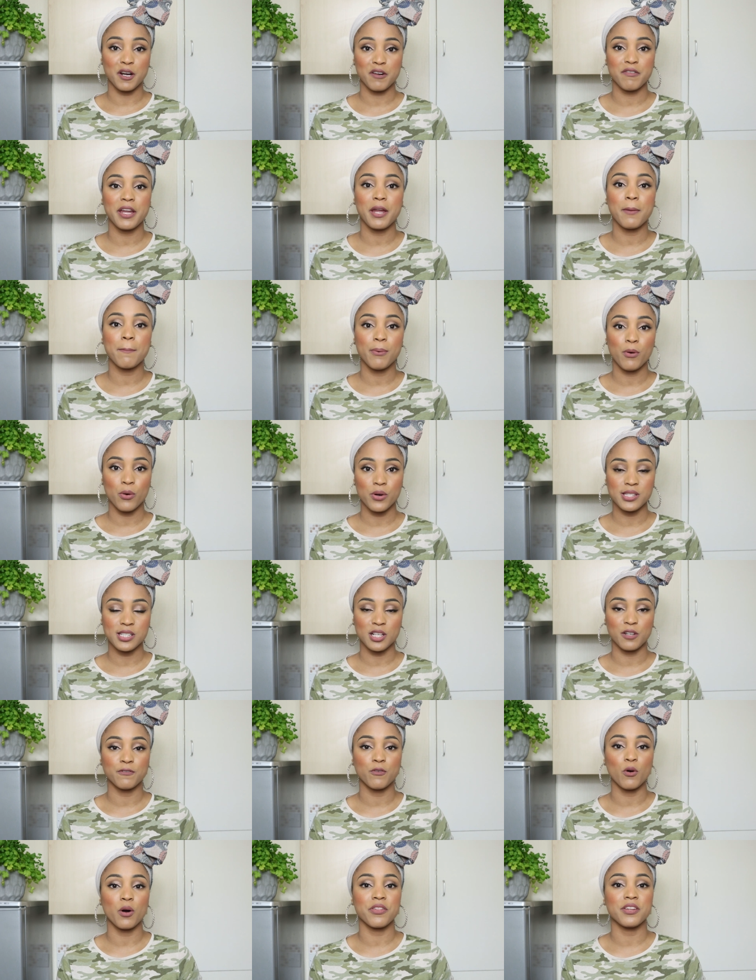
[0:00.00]
very
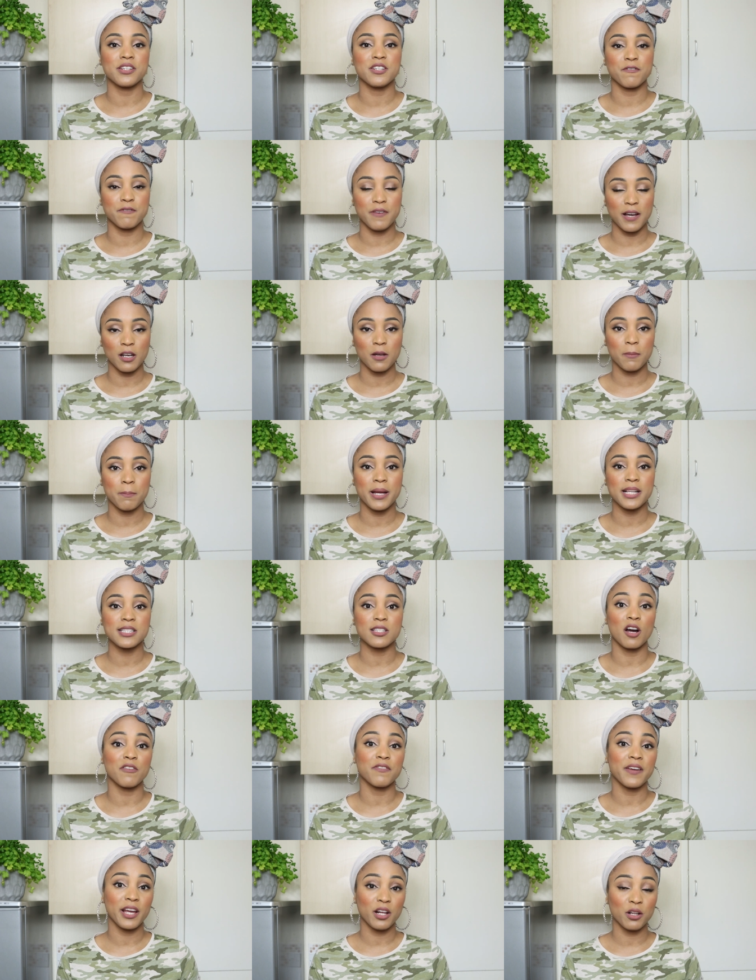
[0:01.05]
important for the
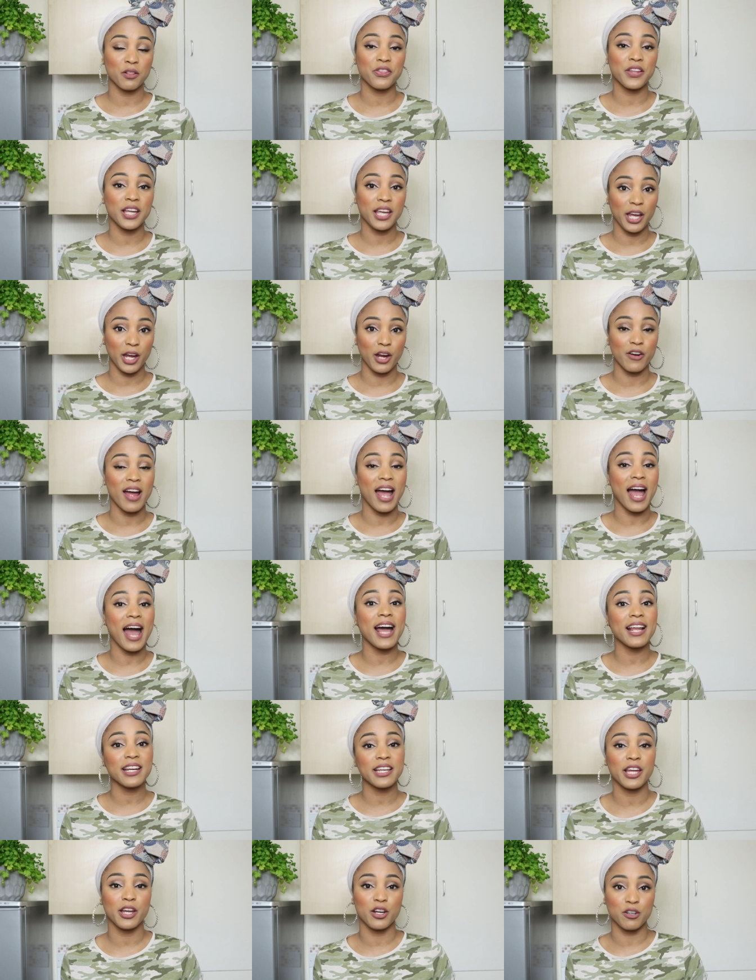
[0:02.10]
development of healthy hair
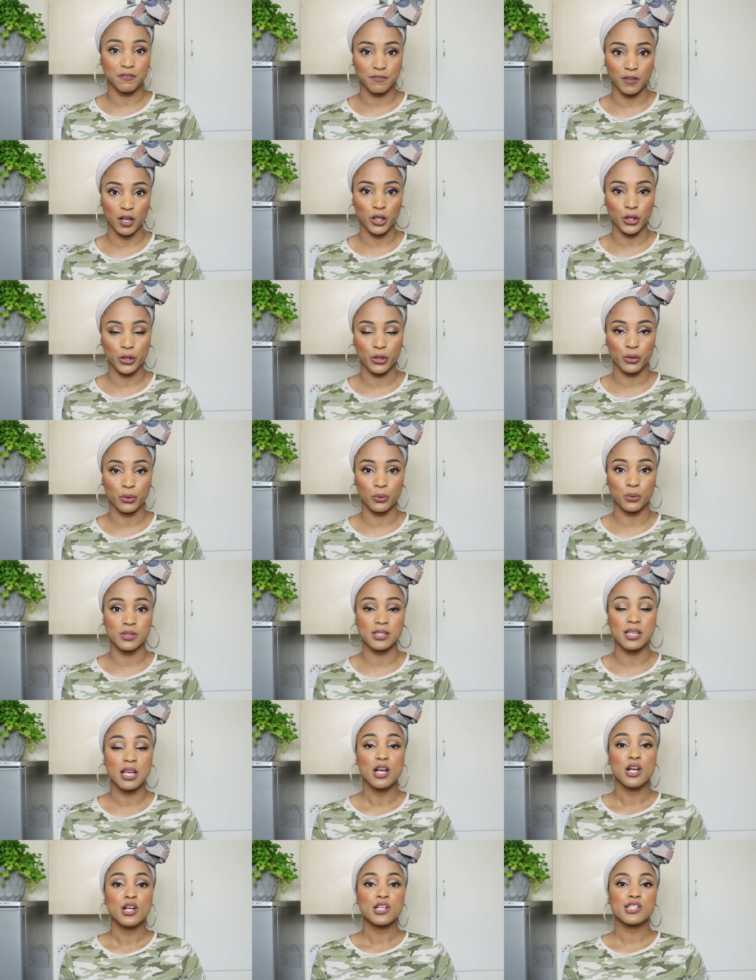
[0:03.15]
and hair
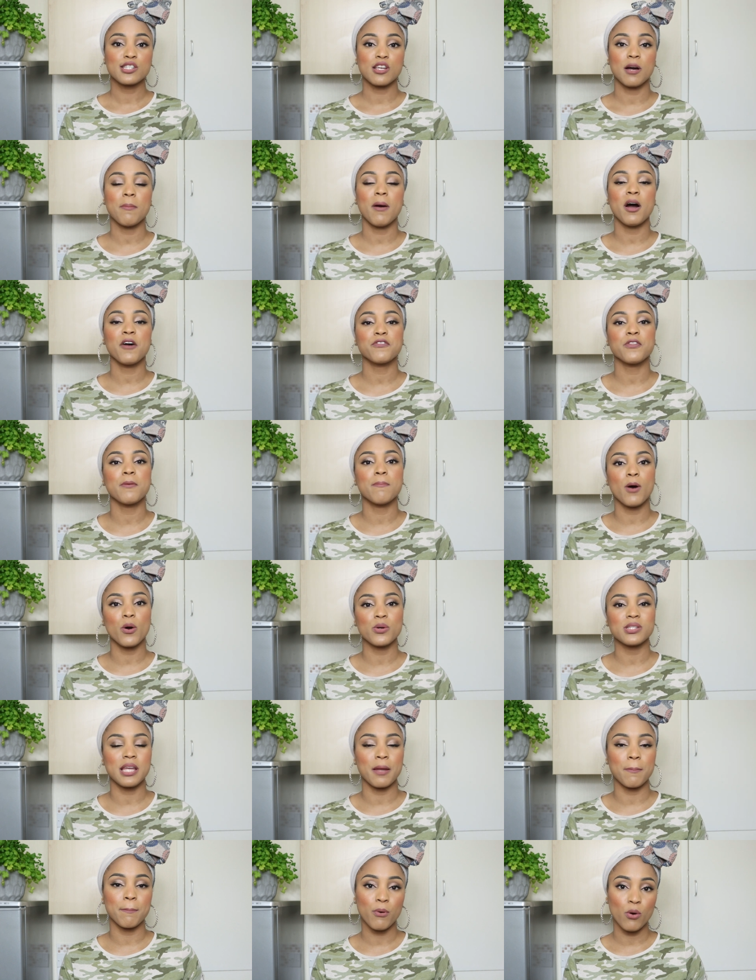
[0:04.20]
follicles, some of the
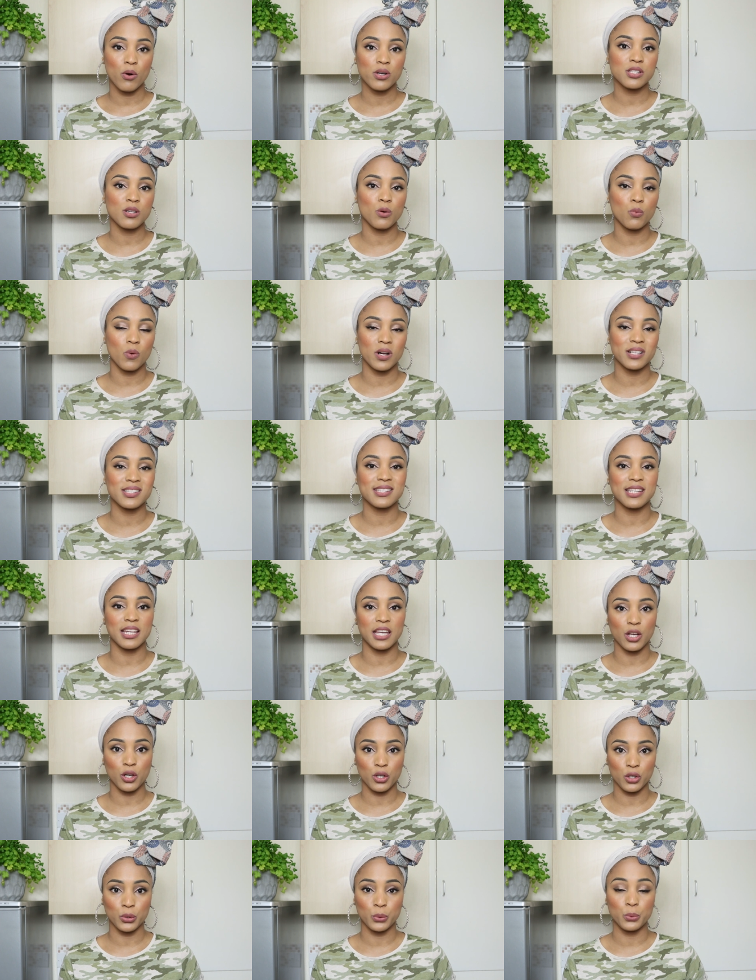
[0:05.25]
most important ones to
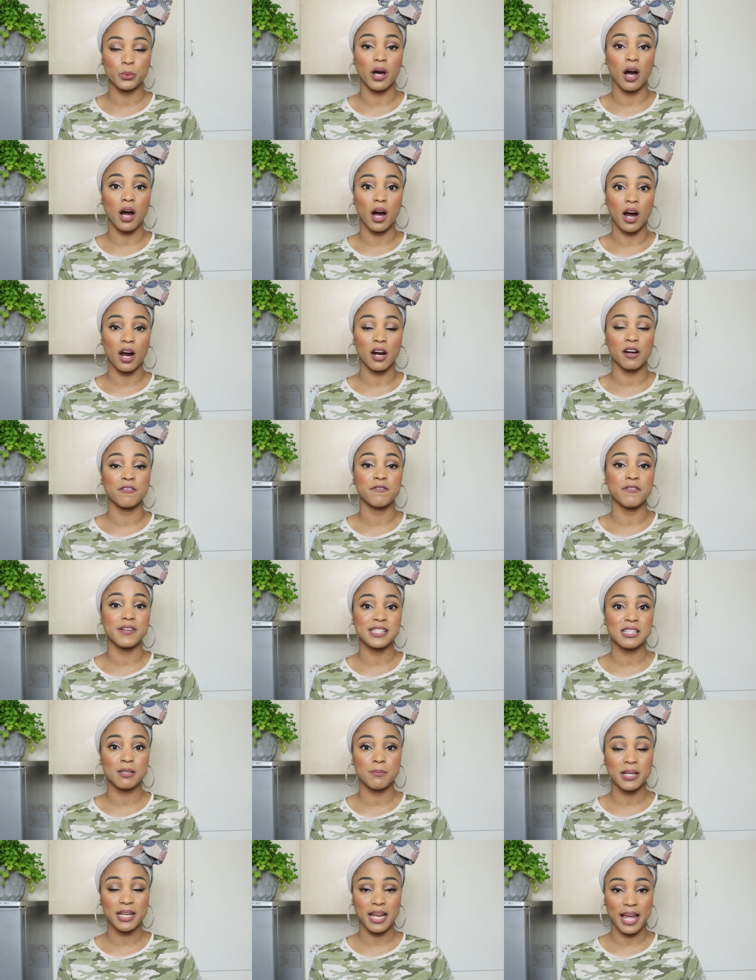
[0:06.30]
include are
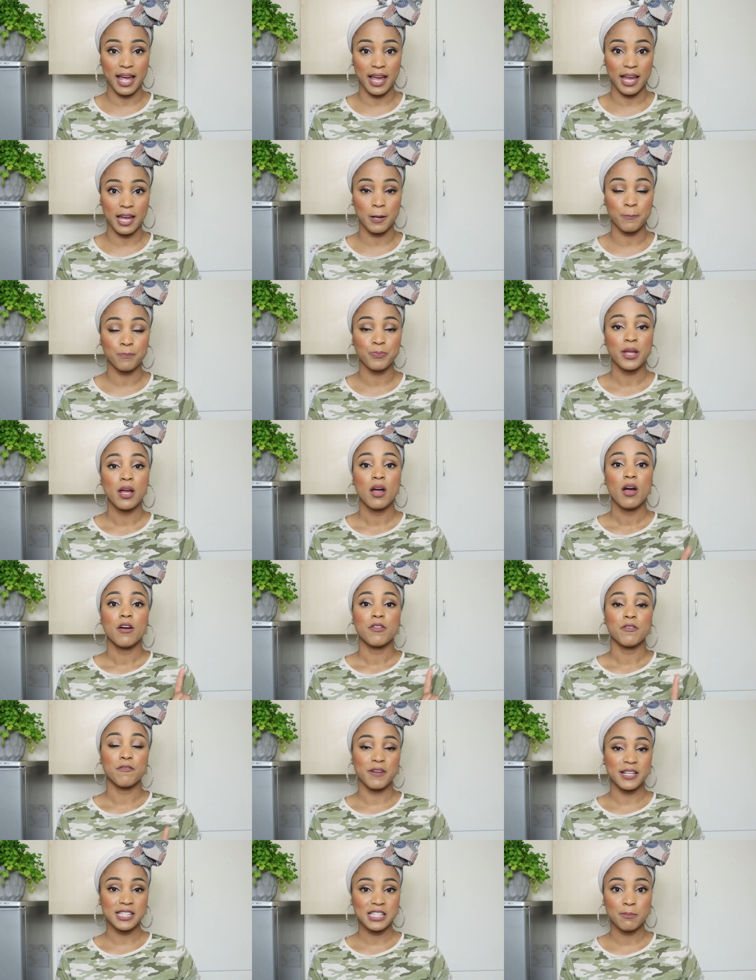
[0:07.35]
vitamin A,
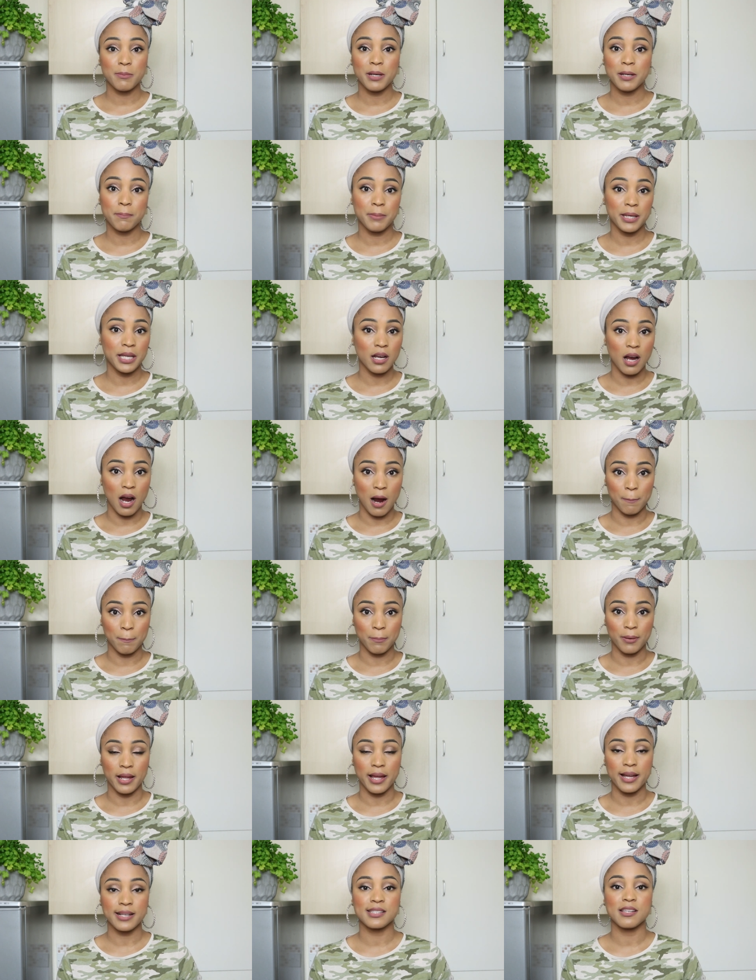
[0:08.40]
vitamin B
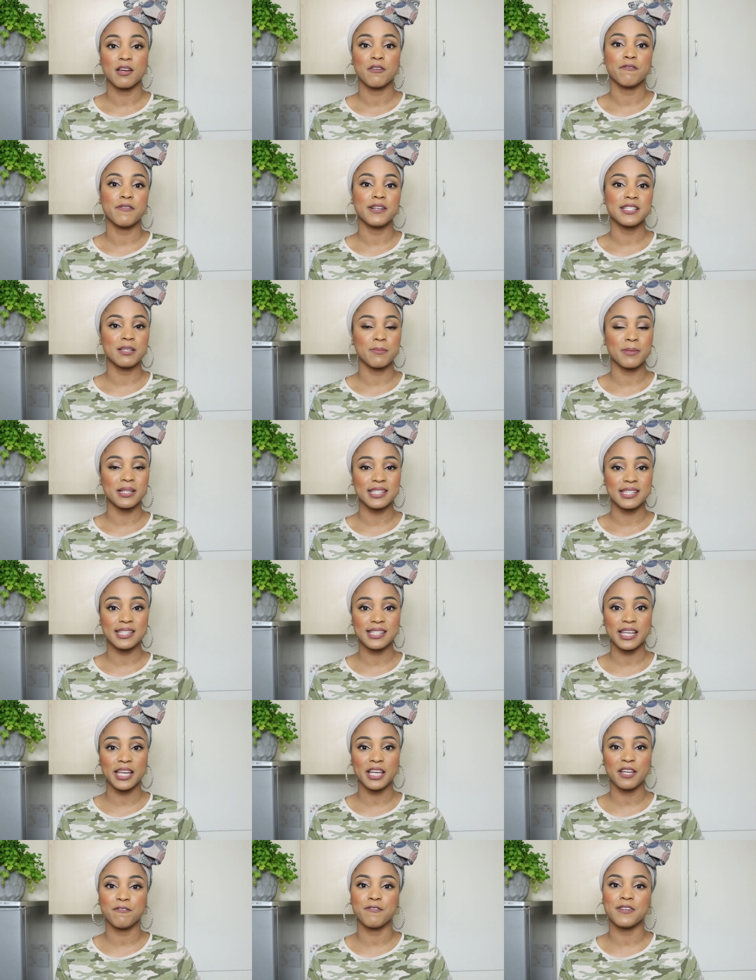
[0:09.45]
complex, vitamin
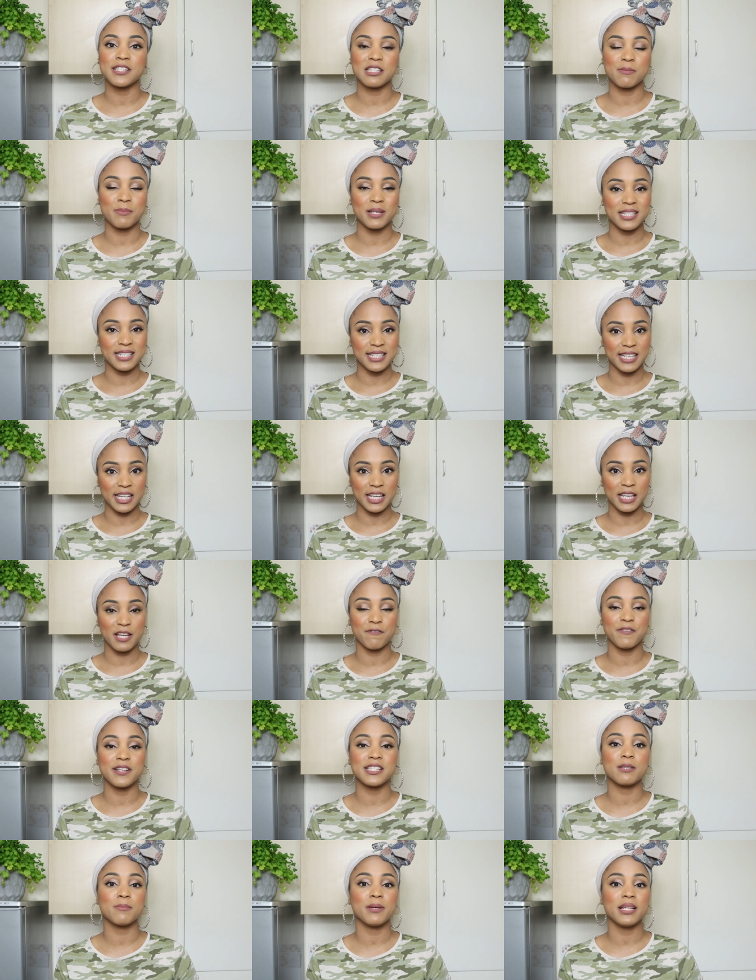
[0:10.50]
C, vitamin
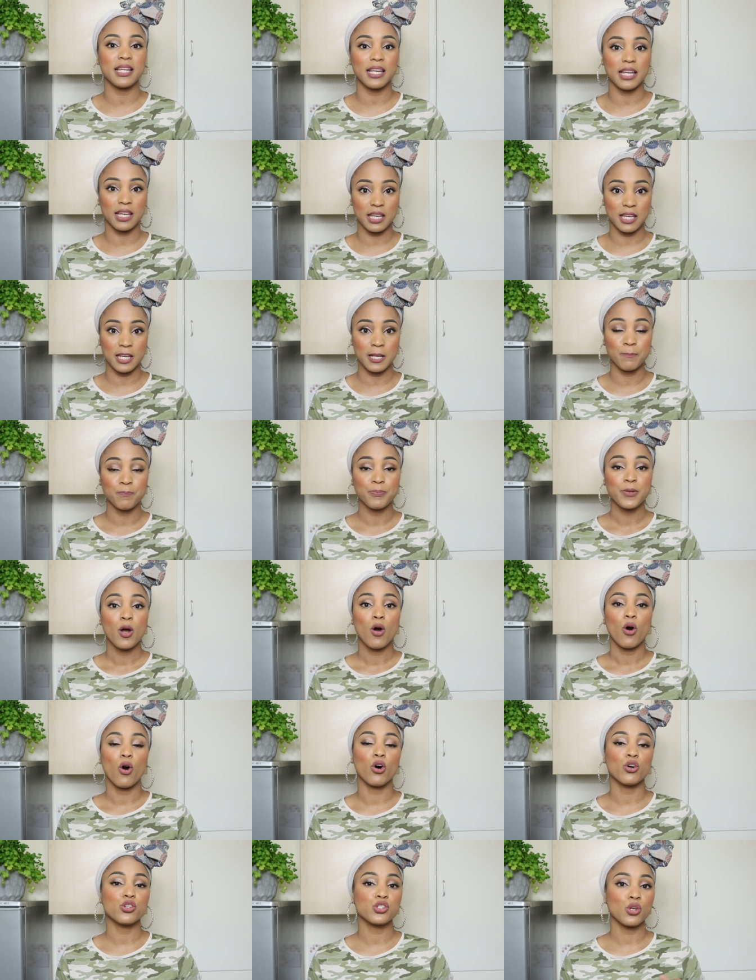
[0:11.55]
D, vitamin E,
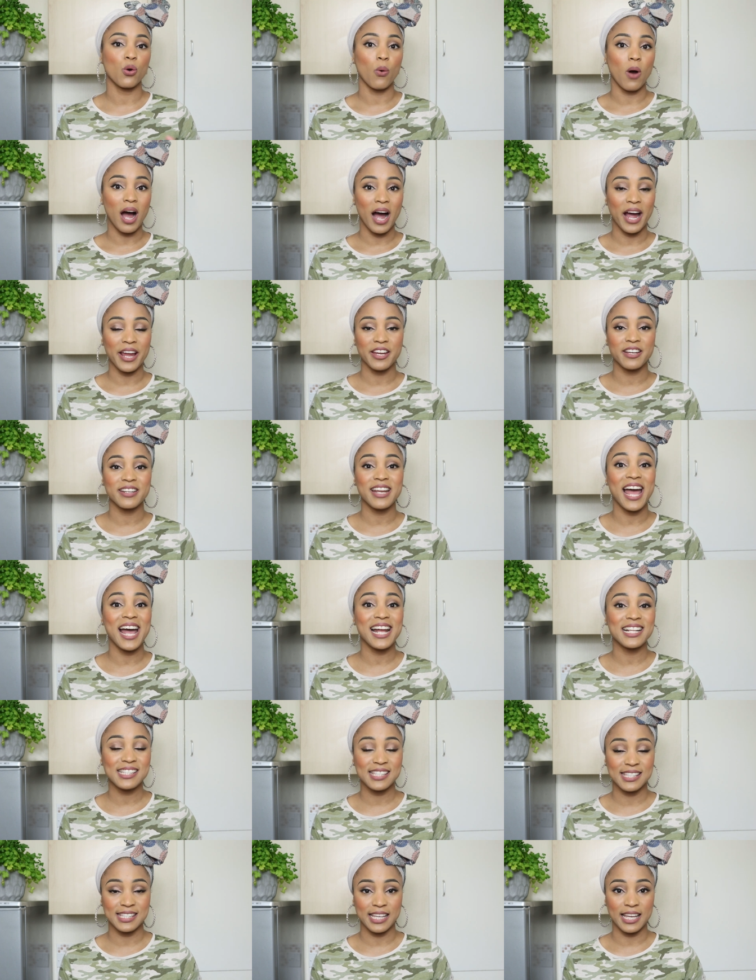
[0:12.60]
also iron
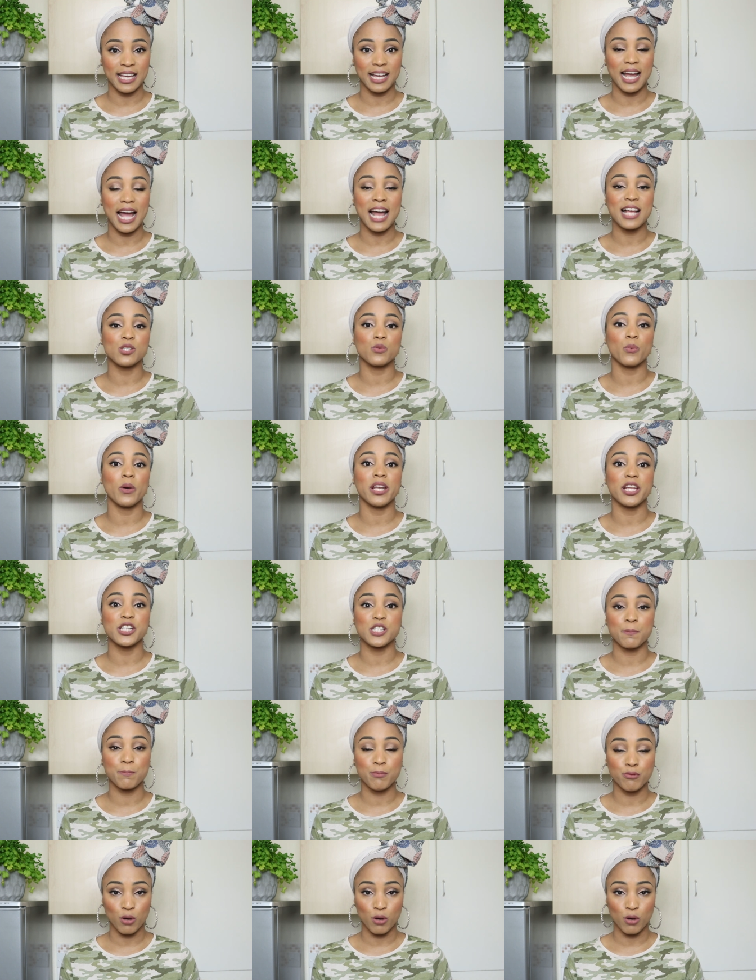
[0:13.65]
and zinc, as well as